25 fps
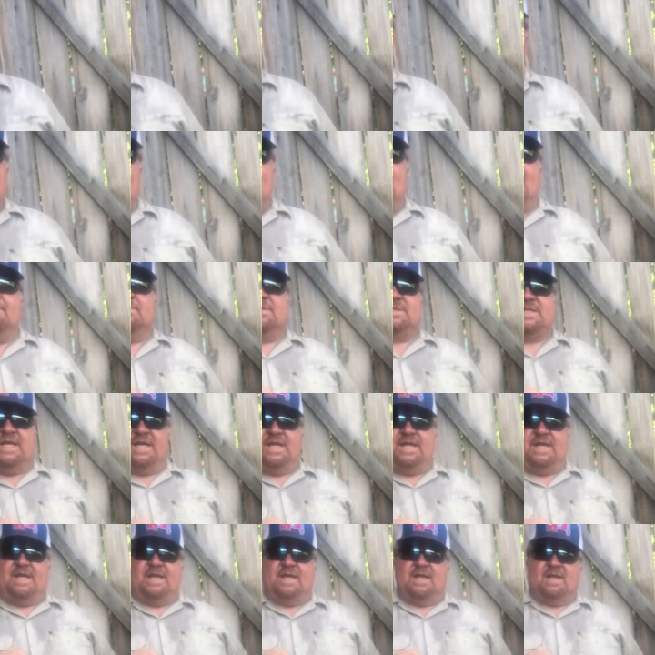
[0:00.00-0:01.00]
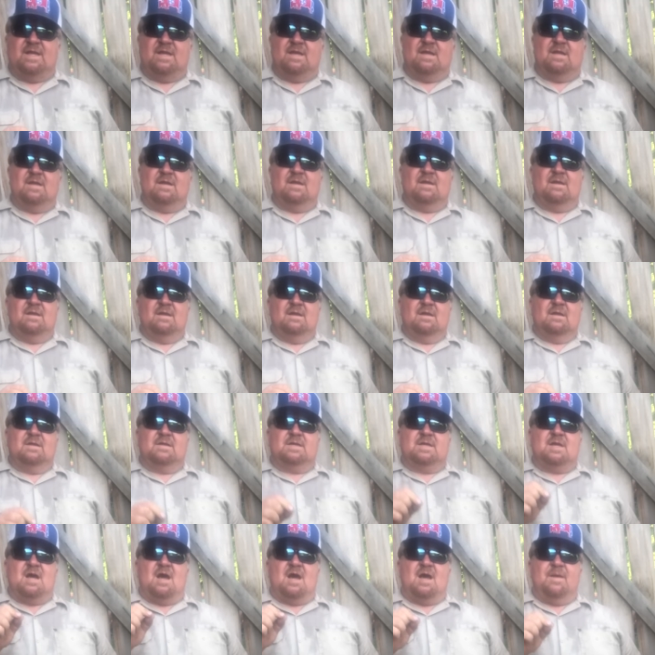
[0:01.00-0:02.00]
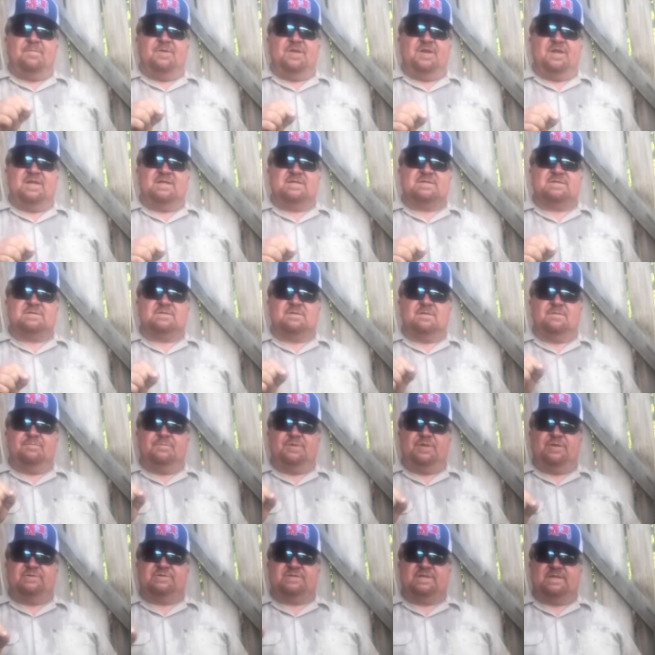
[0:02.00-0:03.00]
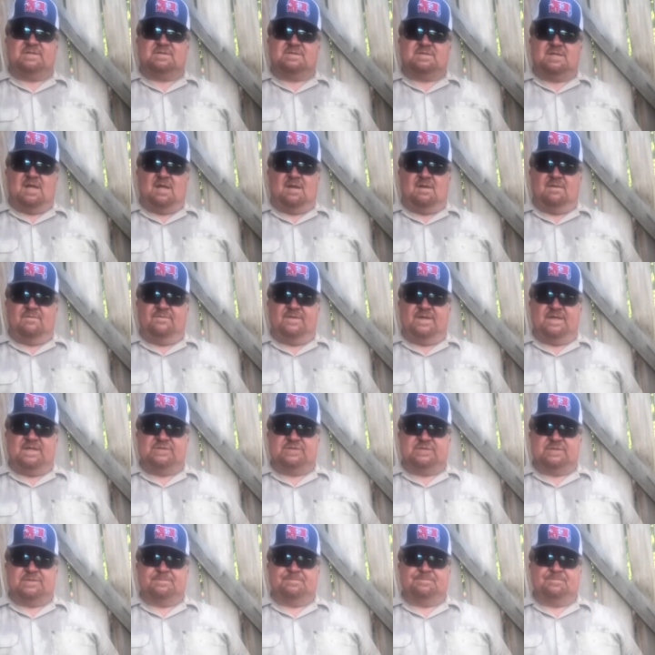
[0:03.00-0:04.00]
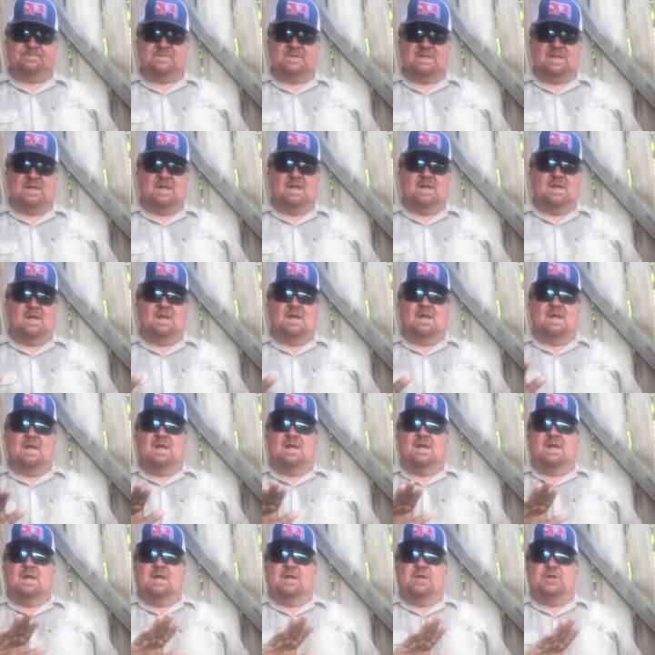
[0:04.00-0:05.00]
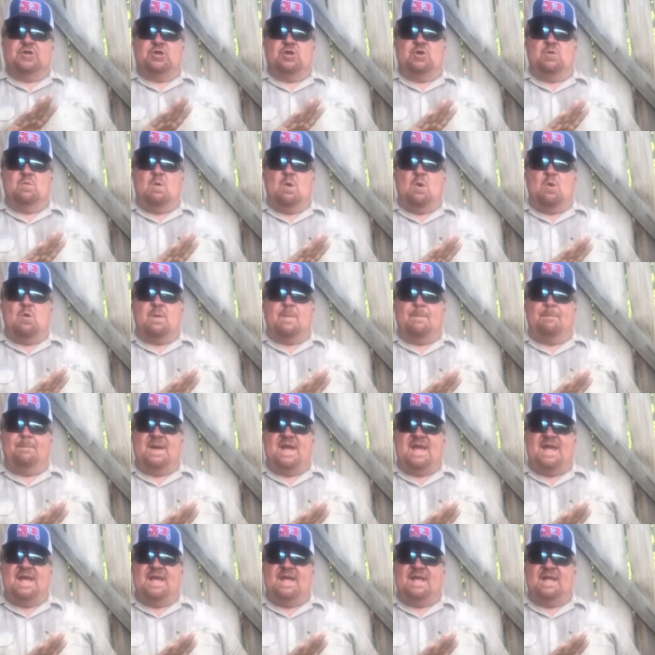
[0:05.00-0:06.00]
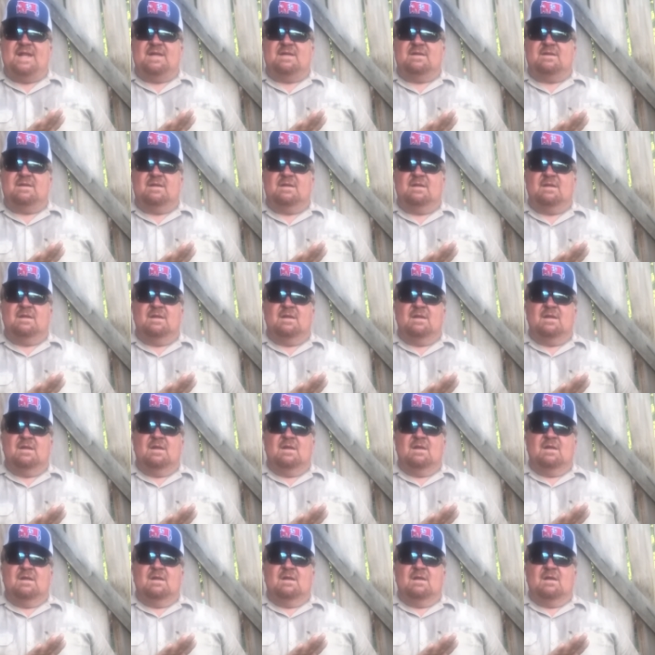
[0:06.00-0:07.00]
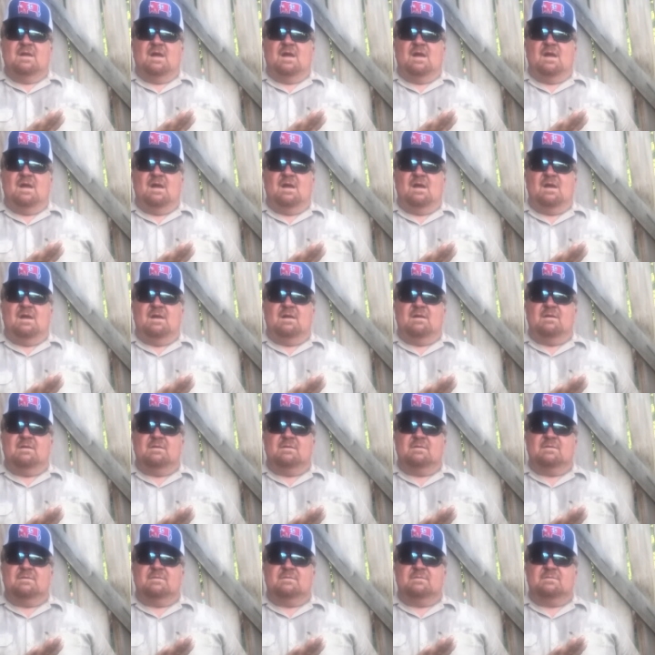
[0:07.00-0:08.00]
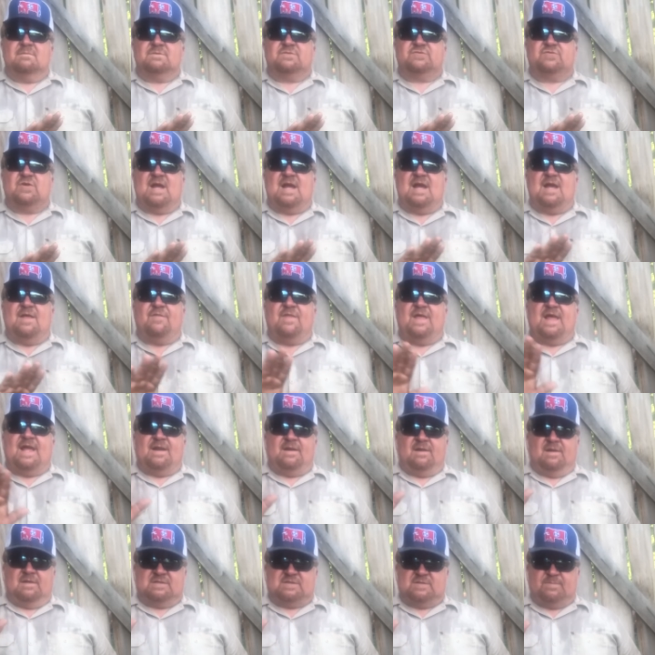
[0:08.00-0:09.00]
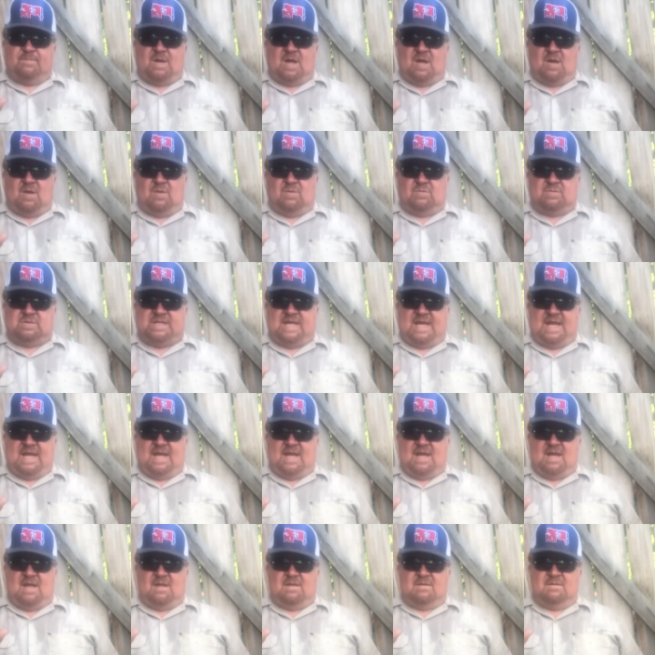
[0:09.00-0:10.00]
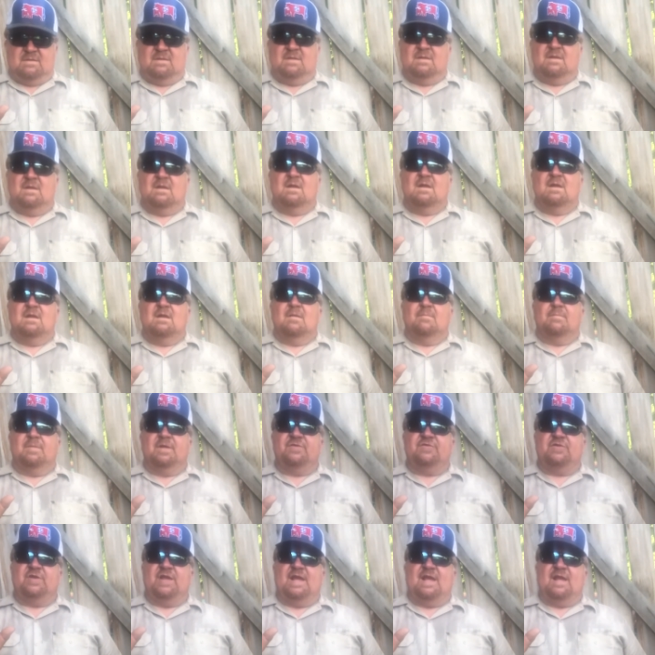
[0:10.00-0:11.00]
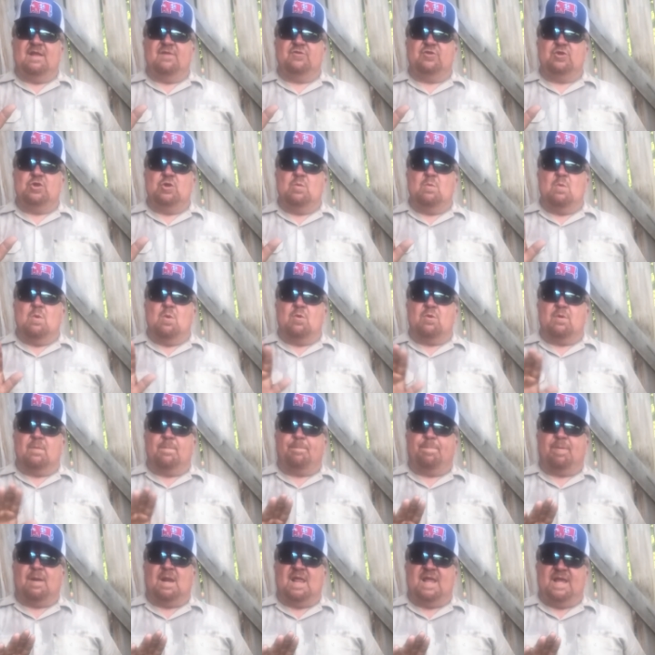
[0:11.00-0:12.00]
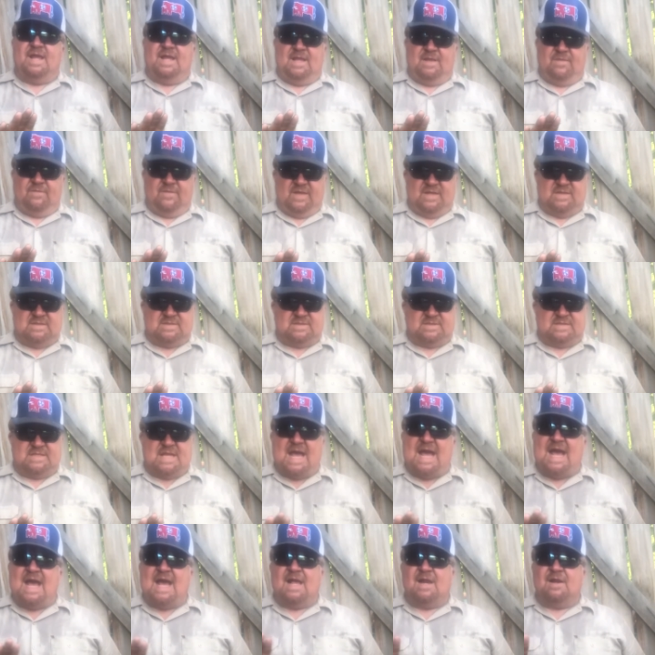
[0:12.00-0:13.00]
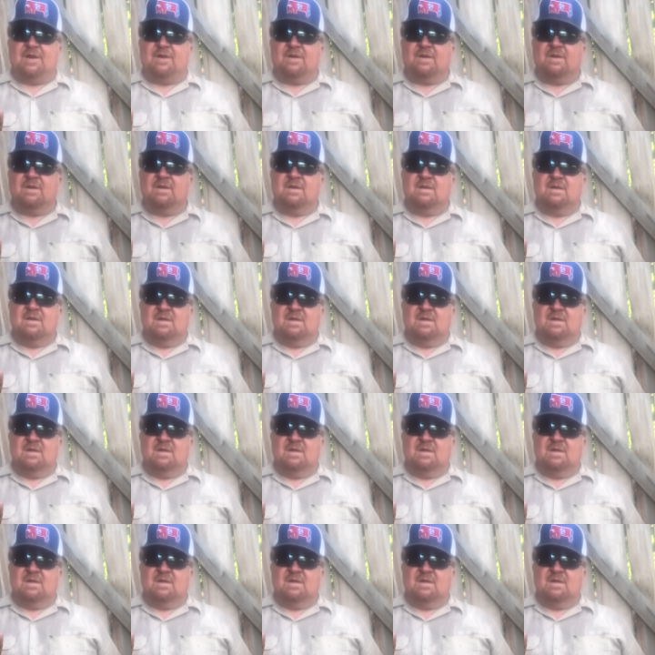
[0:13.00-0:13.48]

CMT, Communist Music Television. You want a band, uh, try that in a small town, but yet you want to play this Tyler